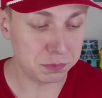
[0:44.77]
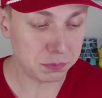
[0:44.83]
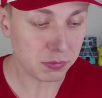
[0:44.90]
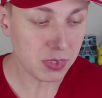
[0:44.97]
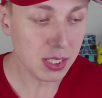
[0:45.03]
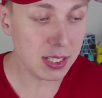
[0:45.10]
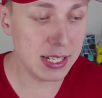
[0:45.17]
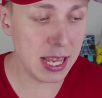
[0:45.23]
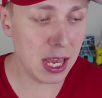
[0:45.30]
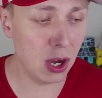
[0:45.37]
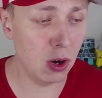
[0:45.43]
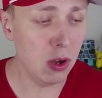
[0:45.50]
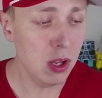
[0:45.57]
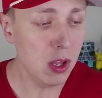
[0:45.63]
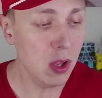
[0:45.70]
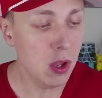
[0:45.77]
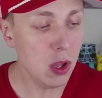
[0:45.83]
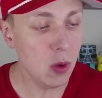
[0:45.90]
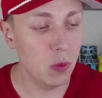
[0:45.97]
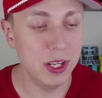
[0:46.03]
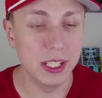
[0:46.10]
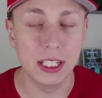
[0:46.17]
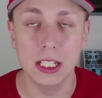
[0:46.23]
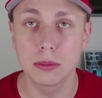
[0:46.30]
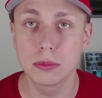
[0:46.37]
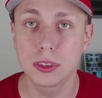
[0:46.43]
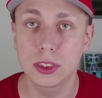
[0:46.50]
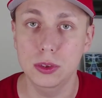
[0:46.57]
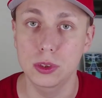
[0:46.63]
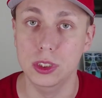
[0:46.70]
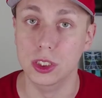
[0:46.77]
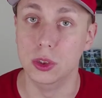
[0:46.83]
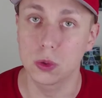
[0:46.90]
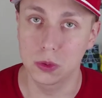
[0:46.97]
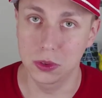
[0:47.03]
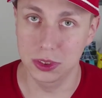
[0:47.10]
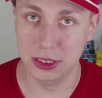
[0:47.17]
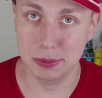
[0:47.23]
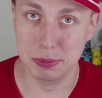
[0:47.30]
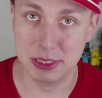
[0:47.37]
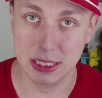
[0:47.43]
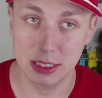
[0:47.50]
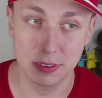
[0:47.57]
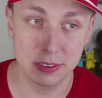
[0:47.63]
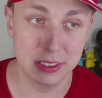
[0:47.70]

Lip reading: Now, when it comes to the tools themselves,